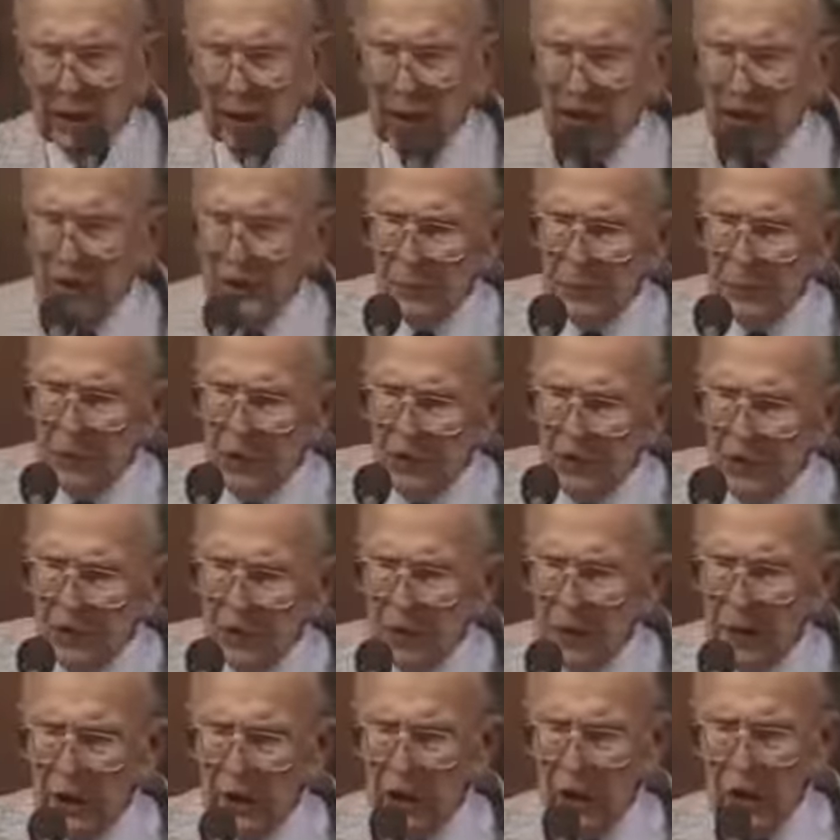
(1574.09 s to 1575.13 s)
that's
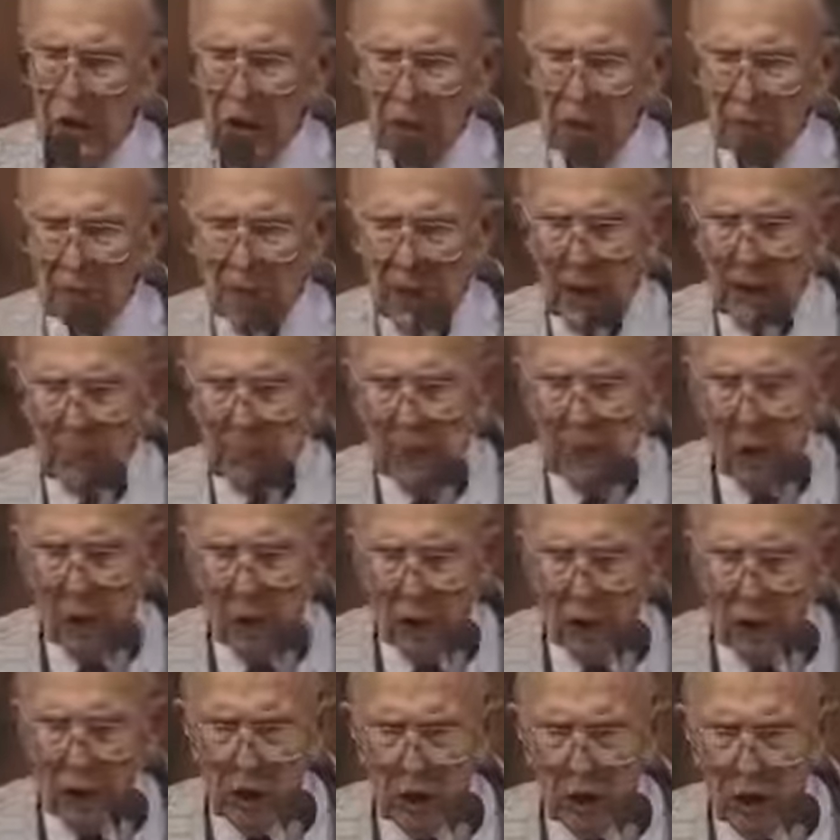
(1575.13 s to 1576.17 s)
mentioned again by
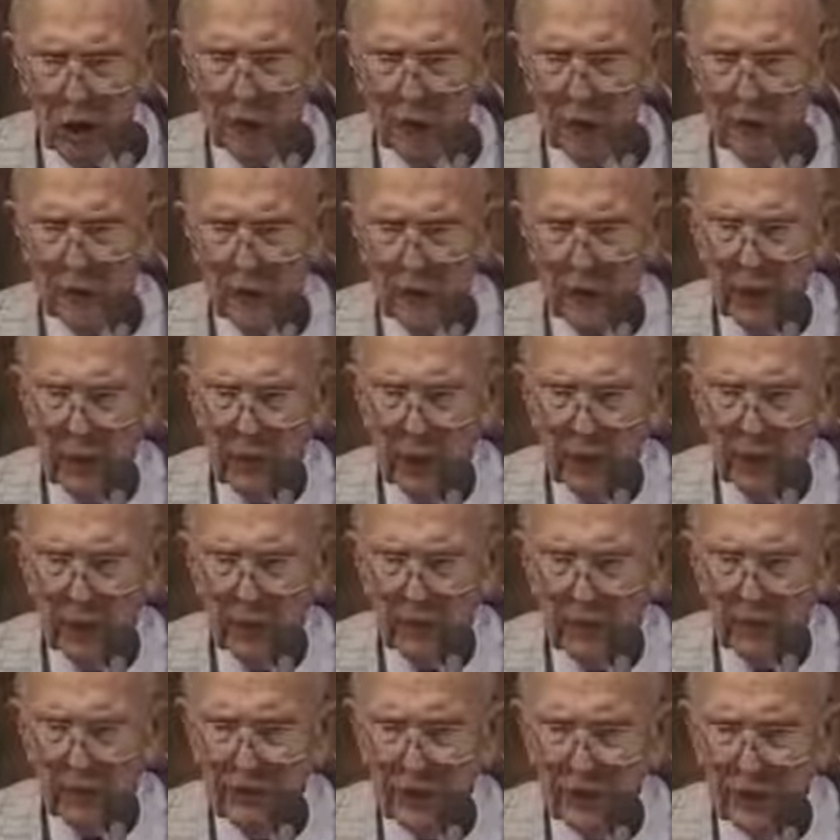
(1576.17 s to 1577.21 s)
Paul in
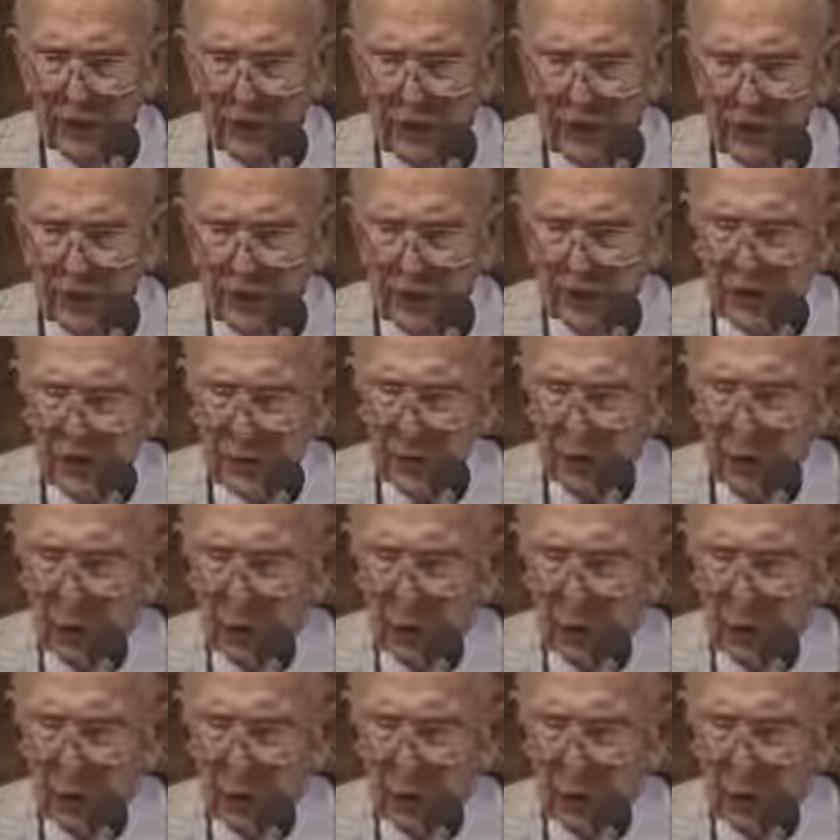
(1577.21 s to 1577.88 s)
Ephesians,